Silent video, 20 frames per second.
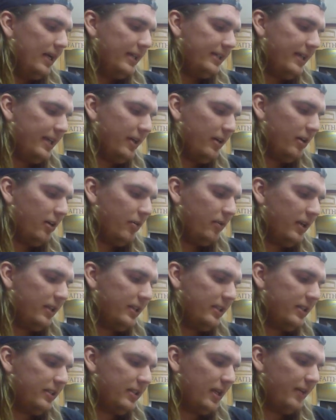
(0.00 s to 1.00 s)
Tara
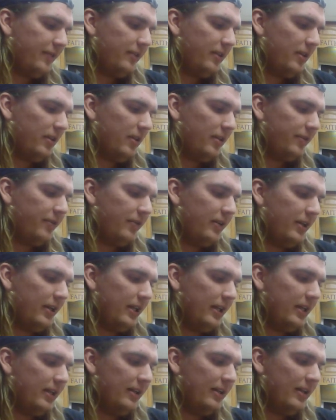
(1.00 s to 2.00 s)
rushes off to look for
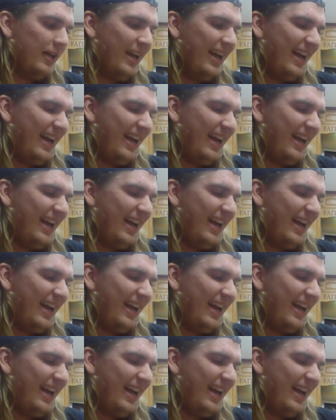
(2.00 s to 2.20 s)
Ian.